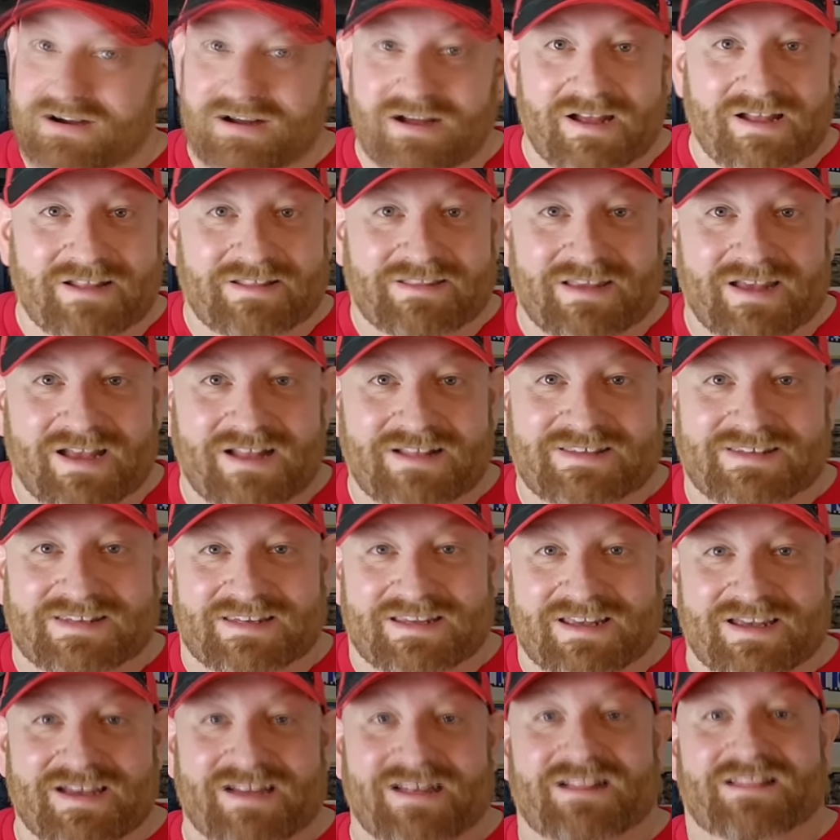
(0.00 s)
All right,
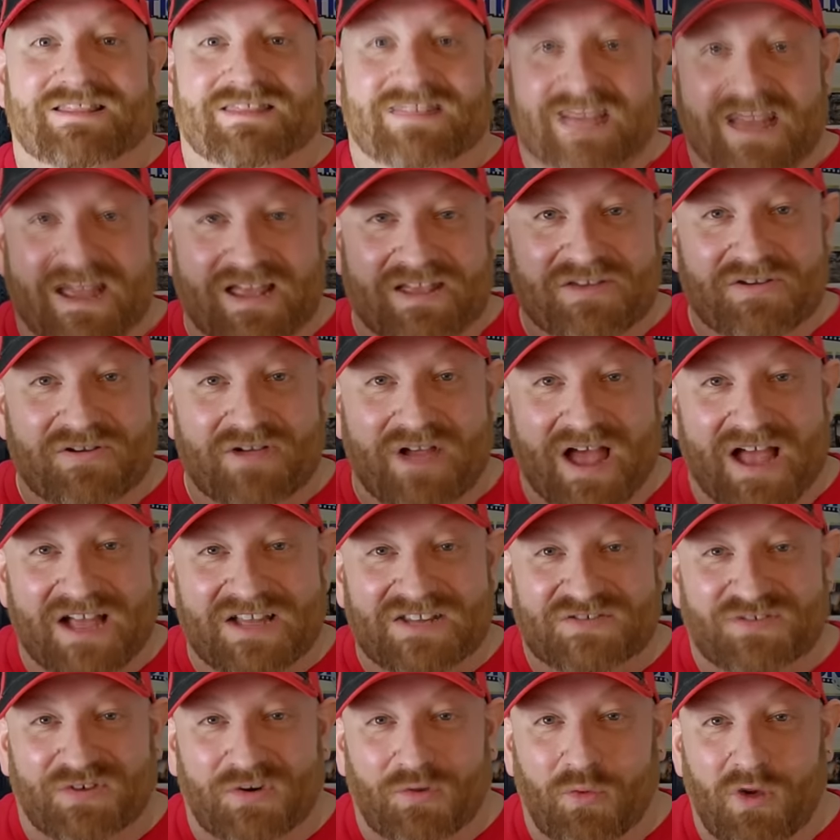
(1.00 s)
that's it. Thank you
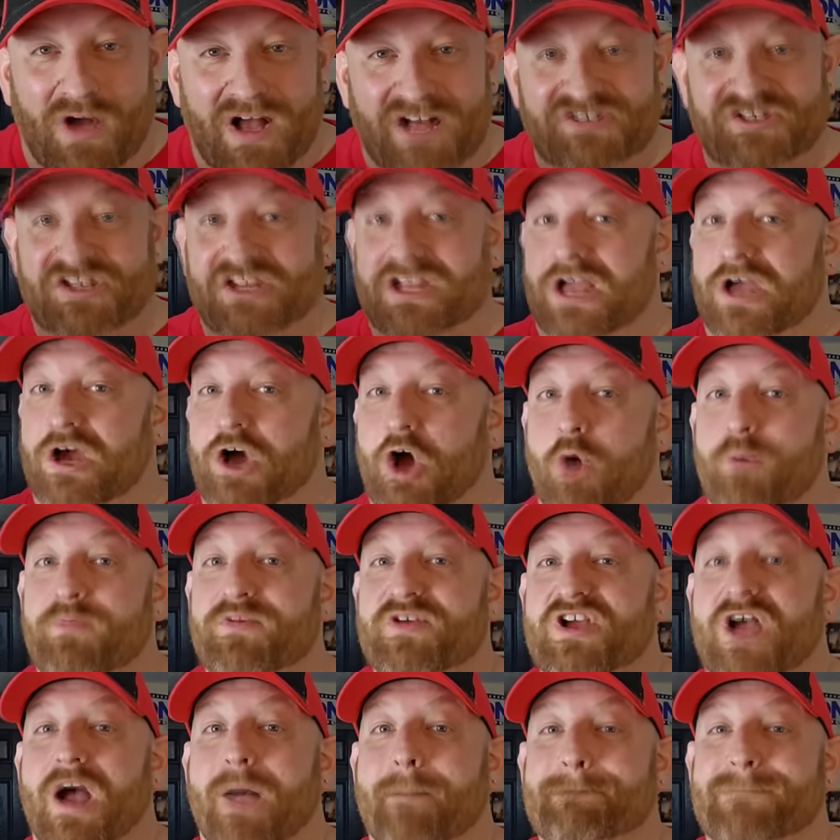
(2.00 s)
guys for watching. I
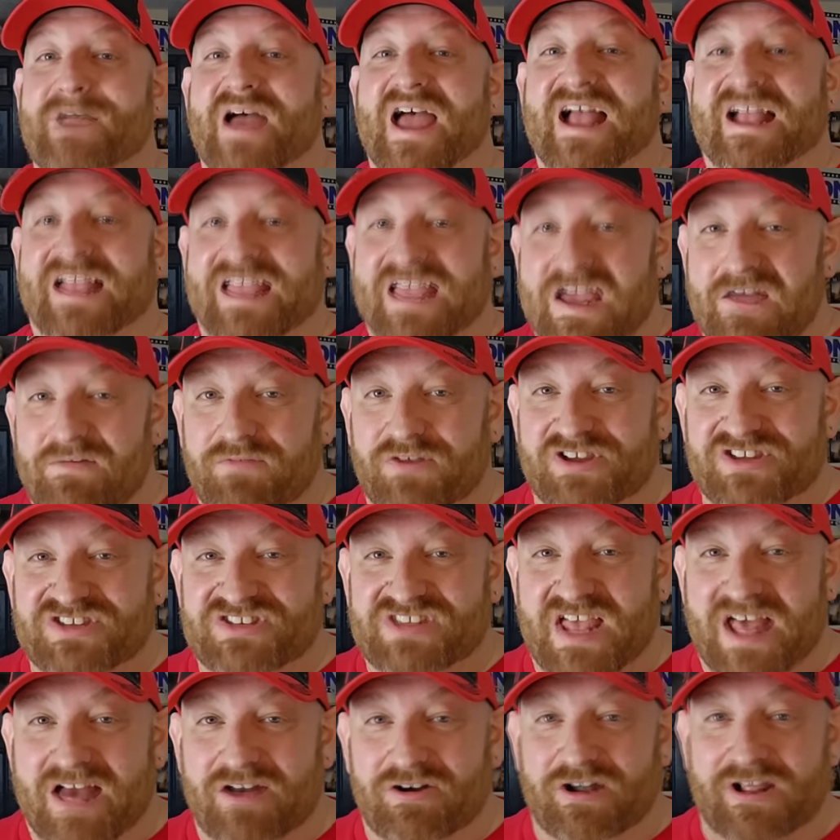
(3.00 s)
hope you come back
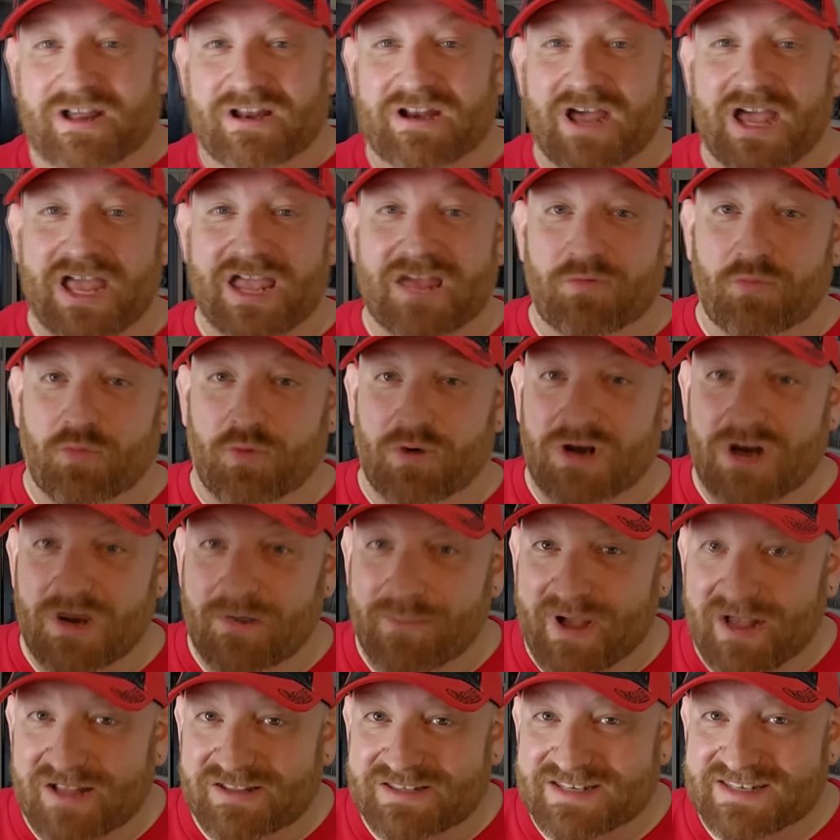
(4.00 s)
every Saturday night.
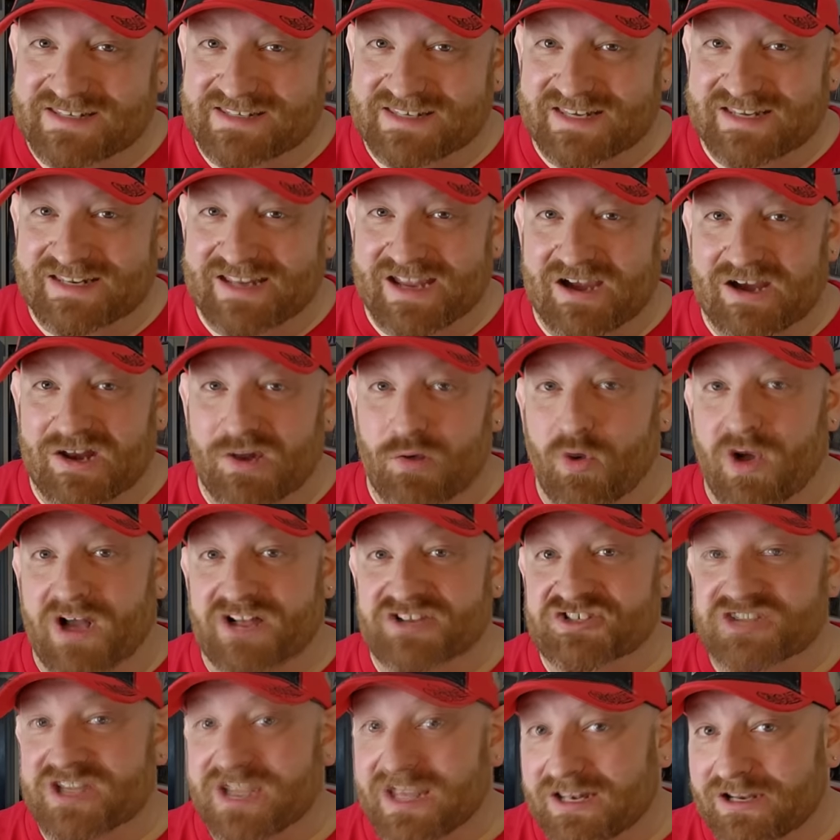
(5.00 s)
We're about to sit down and
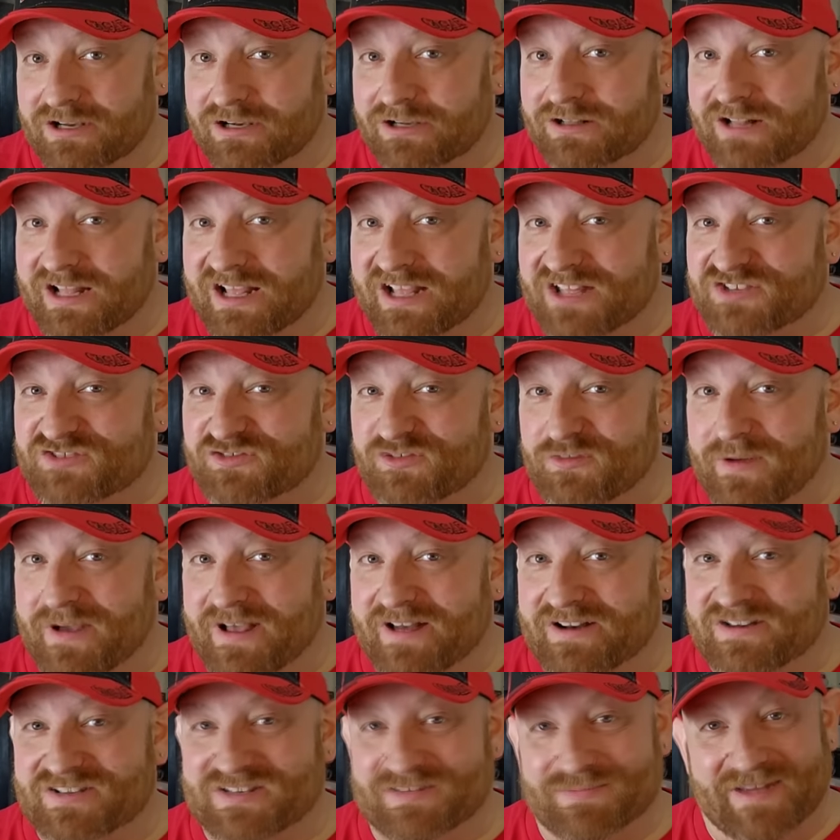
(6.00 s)
watch Killer Klowns
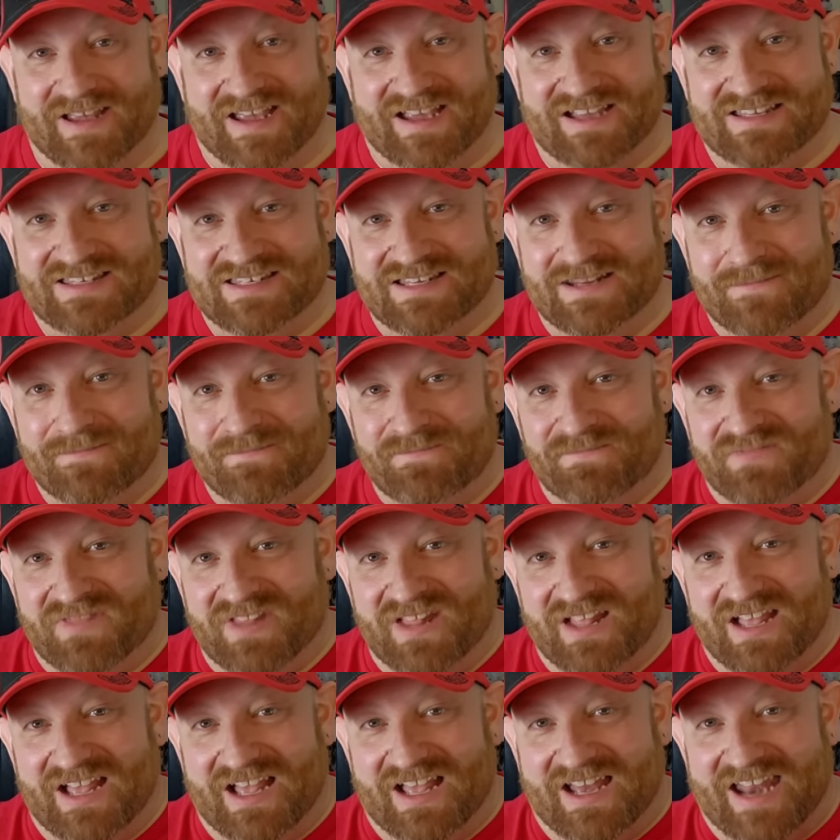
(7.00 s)
from Outer Space
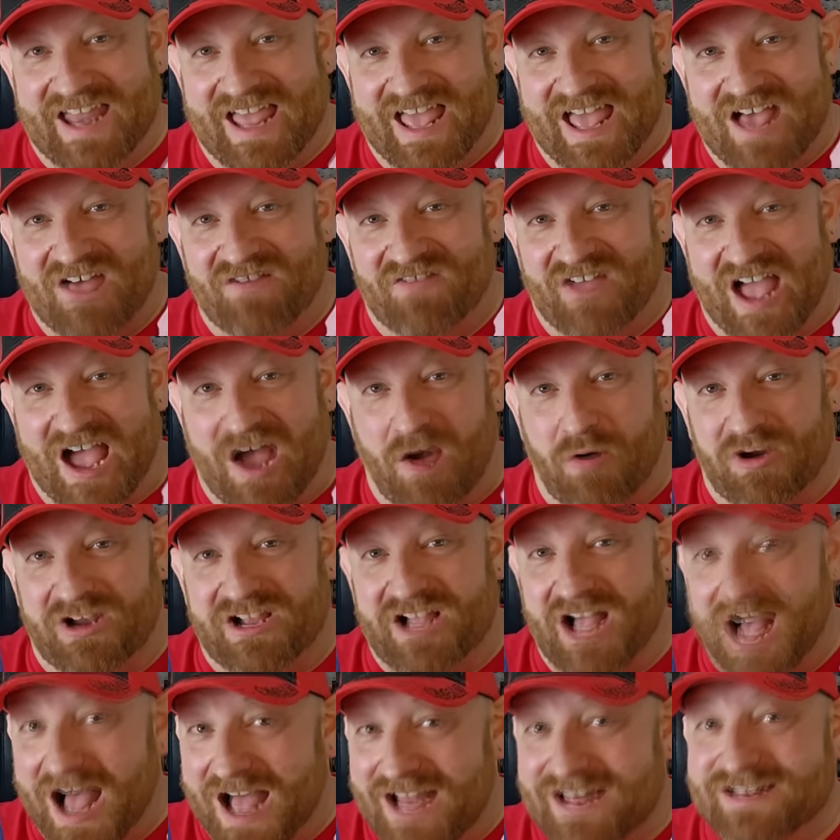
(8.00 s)
and have
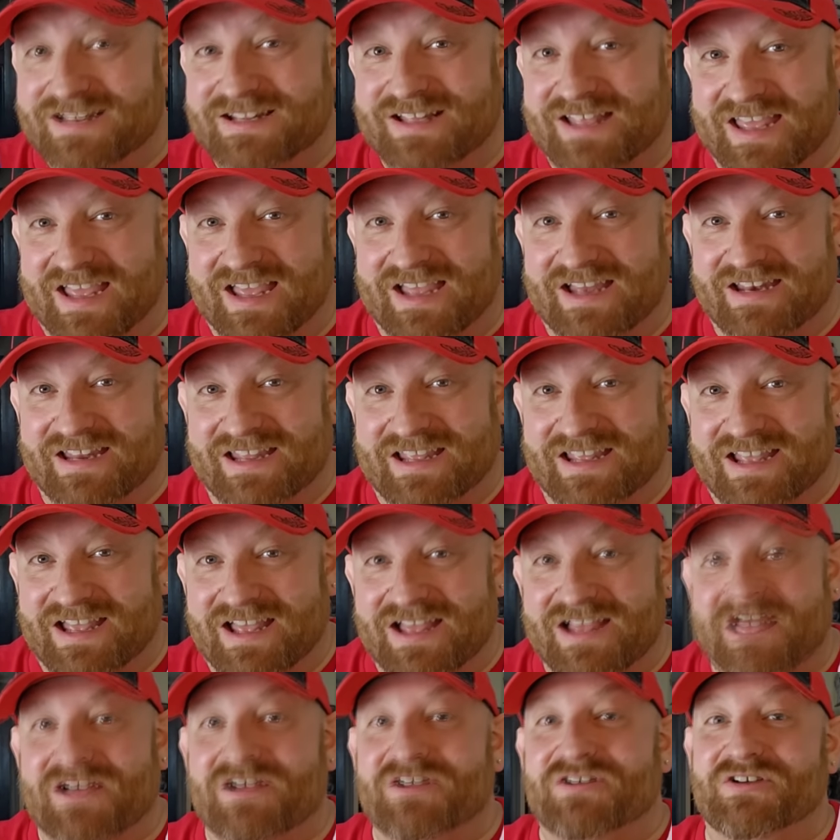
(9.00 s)
our cotton
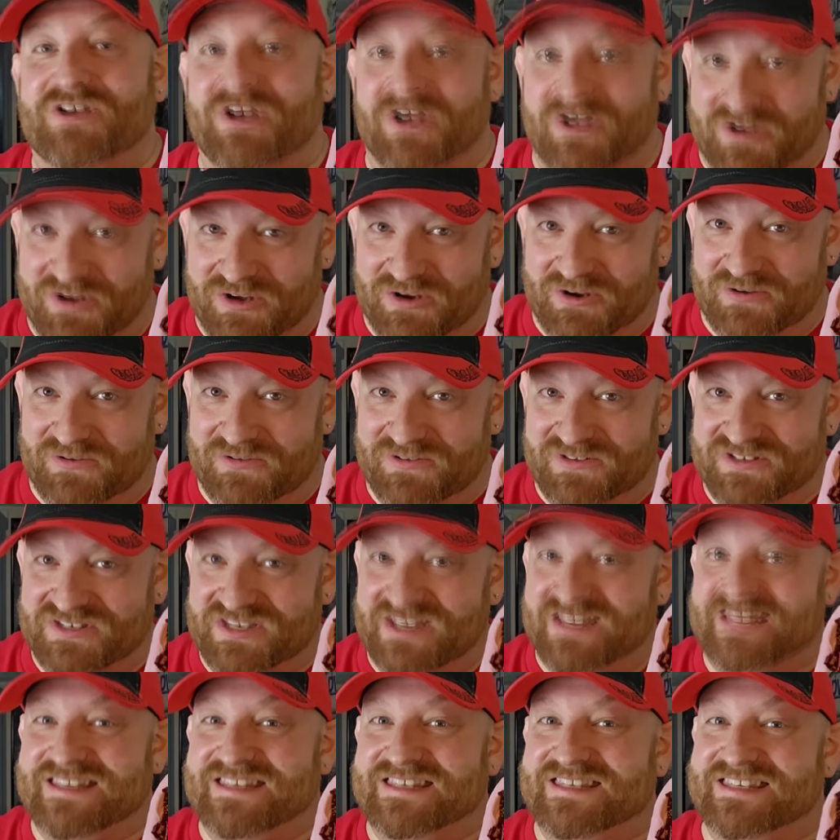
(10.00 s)
candy
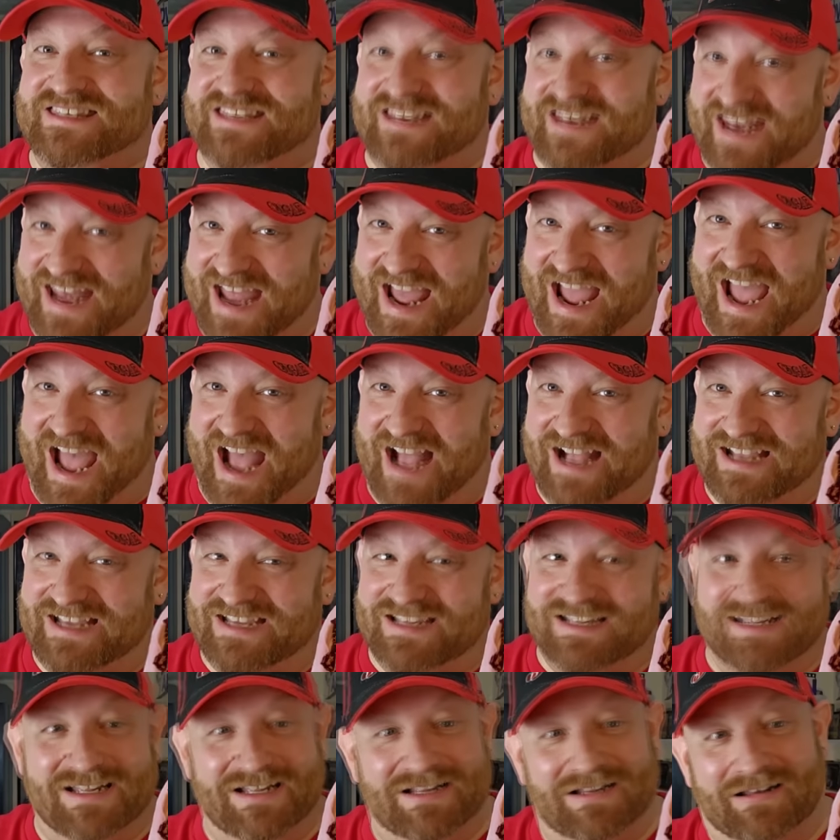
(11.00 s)
cocoons
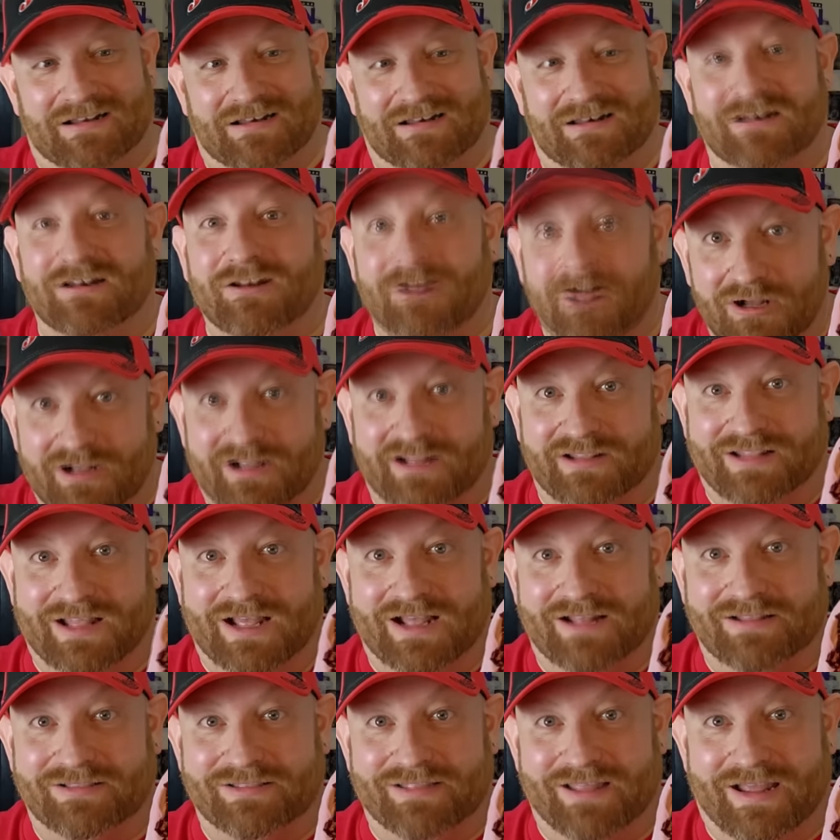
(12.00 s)
snack. Look
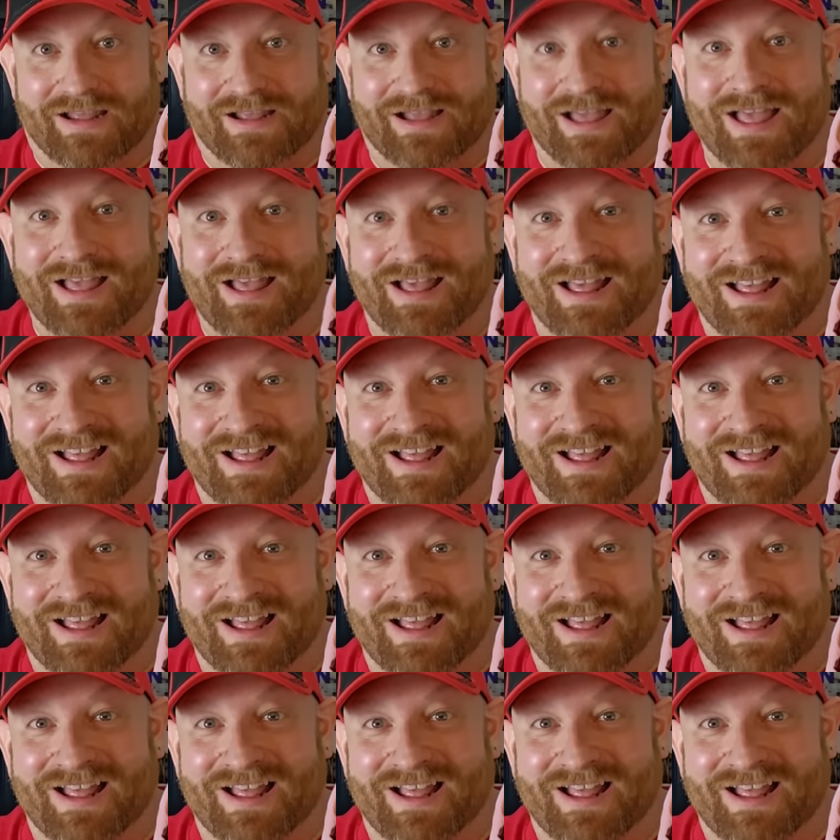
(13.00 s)
at that thing.